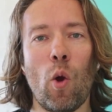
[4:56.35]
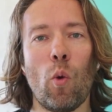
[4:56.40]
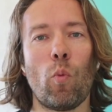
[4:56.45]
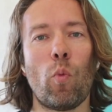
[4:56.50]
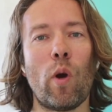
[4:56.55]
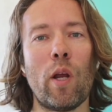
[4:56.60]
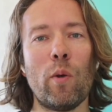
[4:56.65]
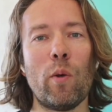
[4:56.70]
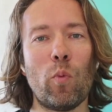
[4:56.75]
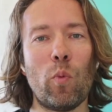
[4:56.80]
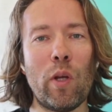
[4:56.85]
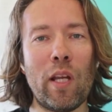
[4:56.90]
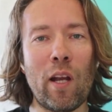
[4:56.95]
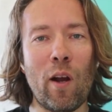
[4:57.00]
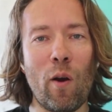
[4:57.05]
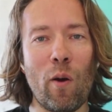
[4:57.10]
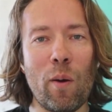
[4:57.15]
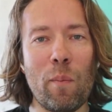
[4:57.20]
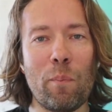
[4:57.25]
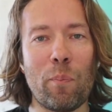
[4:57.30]
When we
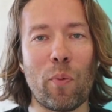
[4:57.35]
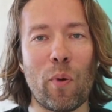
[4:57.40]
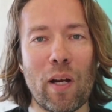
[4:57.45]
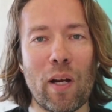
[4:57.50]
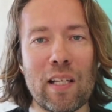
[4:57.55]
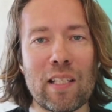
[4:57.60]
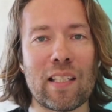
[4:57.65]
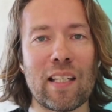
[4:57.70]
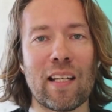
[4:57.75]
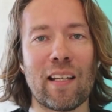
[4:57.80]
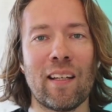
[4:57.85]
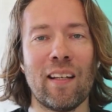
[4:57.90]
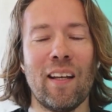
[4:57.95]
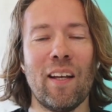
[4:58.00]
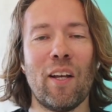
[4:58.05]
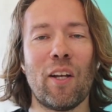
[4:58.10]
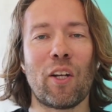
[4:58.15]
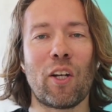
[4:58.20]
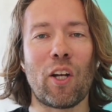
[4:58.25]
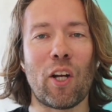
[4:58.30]
are embracing
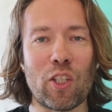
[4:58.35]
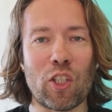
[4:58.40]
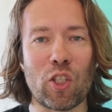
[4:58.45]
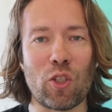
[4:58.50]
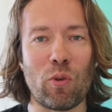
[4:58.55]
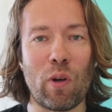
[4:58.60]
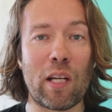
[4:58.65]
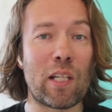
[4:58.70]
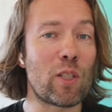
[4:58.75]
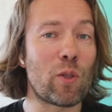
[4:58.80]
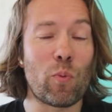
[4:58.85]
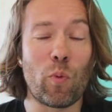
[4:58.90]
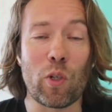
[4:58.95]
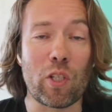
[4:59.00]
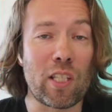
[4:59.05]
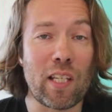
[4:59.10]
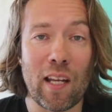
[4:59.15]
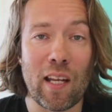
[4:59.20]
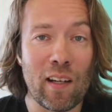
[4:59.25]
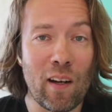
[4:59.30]
constraints we're
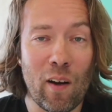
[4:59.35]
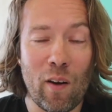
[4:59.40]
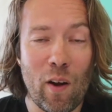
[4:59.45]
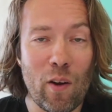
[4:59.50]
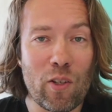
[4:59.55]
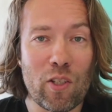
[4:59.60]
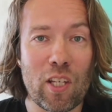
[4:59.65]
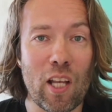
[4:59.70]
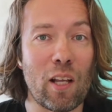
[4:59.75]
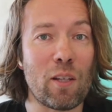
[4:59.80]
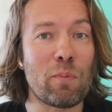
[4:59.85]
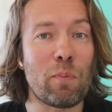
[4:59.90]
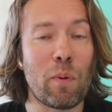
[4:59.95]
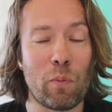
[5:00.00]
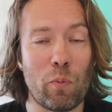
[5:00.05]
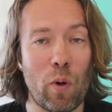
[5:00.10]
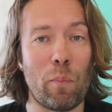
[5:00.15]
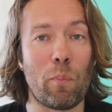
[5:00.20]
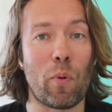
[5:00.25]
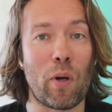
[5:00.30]
setting on ourselves, but
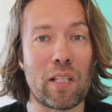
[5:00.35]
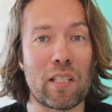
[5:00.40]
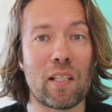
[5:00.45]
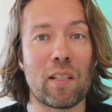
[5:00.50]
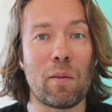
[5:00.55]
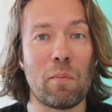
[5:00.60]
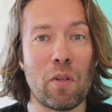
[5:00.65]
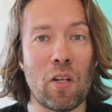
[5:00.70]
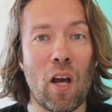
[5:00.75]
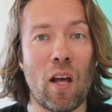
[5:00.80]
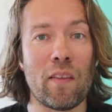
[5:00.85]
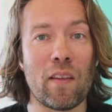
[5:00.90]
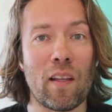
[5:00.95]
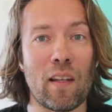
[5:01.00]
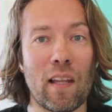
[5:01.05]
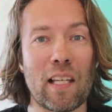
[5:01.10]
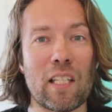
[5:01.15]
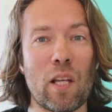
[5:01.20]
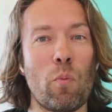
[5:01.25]
we're embracing them nonetheless,